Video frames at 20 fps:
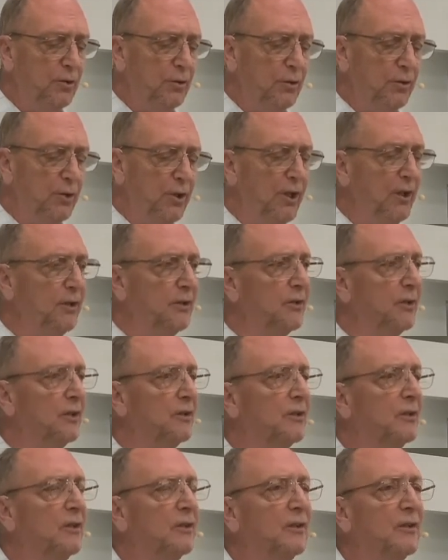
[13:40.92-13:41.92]

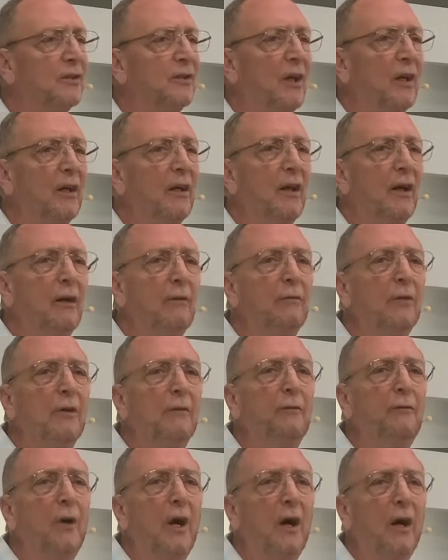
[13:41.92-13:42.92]
Jesus, son of the
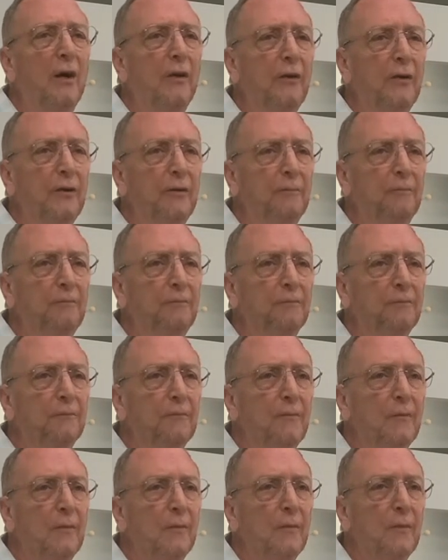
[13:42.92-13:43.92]
Father.
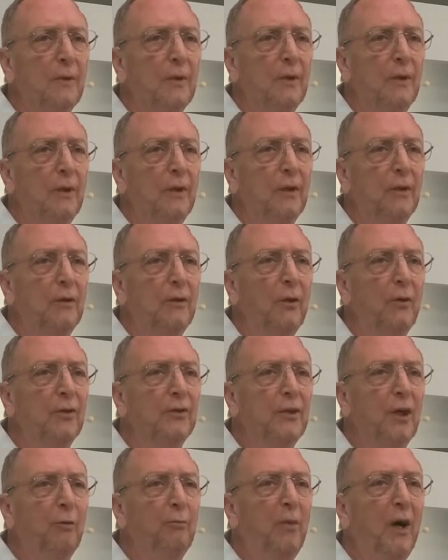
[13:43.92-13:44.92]

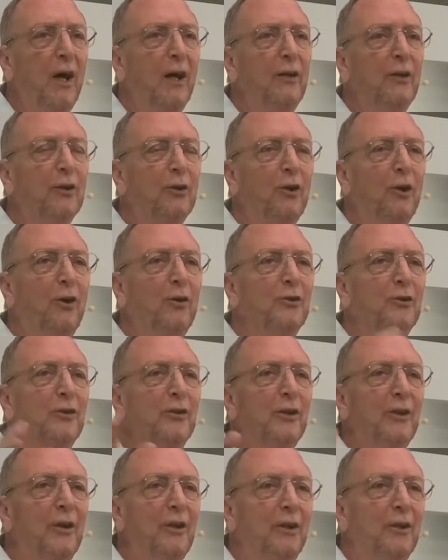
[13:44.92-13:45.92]
Notice how Pilate
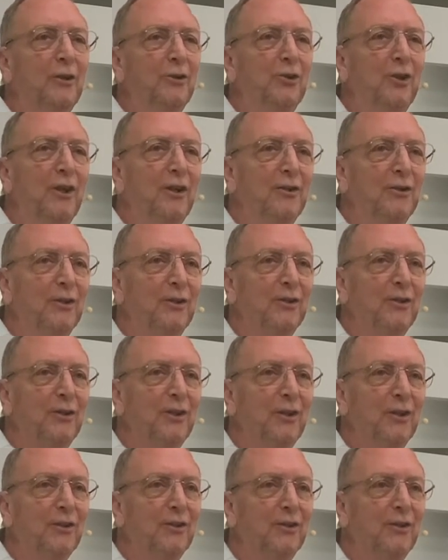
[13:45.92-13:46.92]
calls
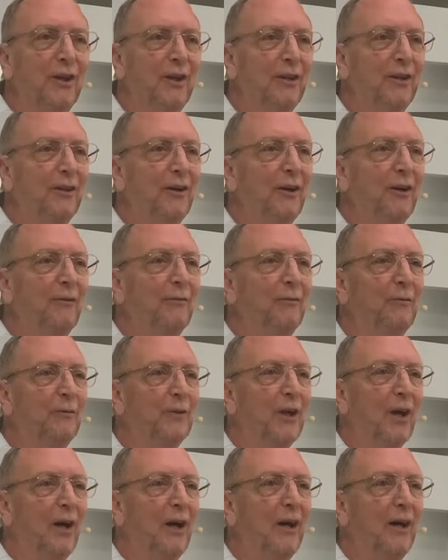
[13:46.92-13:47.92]
Jesus son
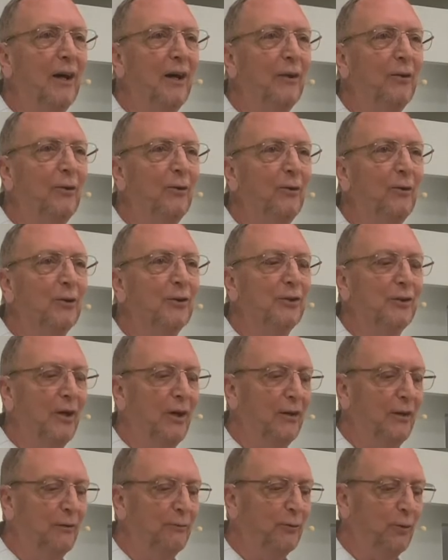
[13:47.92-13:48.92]
of God or
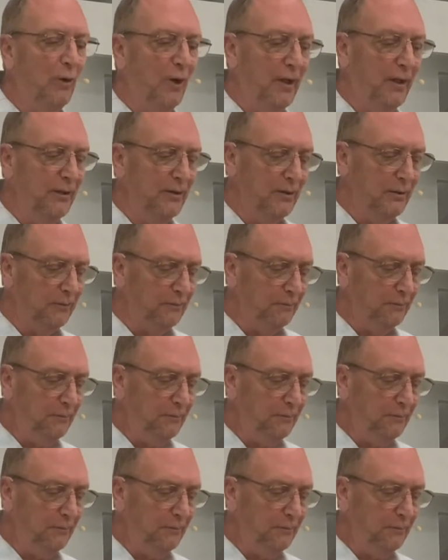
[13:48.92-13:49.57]
son of Christ.